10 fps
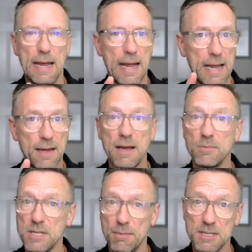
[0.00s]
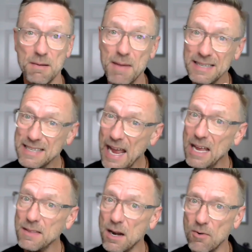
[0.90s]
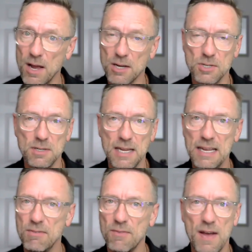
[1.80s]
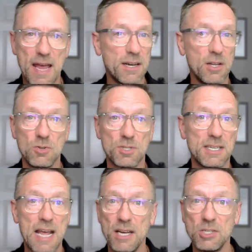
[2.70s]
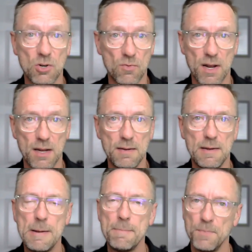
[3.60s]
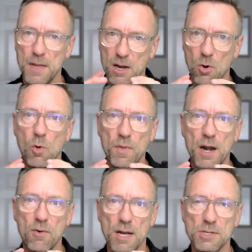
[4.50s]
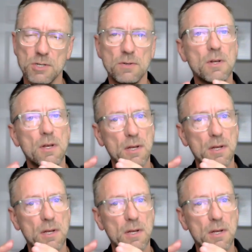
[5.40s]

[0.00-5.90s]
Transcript: and I was able to maintain that erection, even if I had to use a tension ring and hold that erection